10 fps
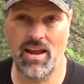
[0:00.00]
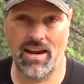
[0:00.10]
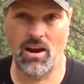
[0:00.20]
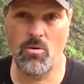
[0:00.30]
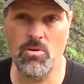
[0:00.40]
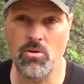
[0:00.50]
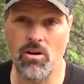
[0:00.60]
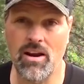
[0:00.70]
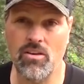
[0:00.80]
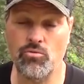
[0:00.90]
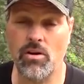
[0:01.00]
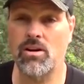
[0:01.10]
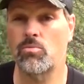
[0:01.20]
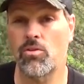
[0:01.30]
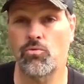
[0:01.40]
Elmanor is
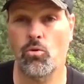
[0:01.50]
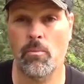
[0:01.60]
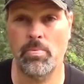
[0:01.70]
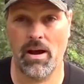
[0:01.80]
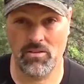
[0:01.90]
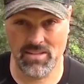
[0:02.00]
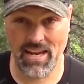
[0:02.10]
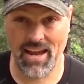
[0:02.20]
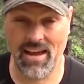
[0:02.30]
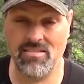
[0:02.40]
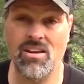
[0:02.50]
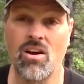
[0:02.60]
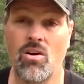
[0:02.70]
running with 4-pound test,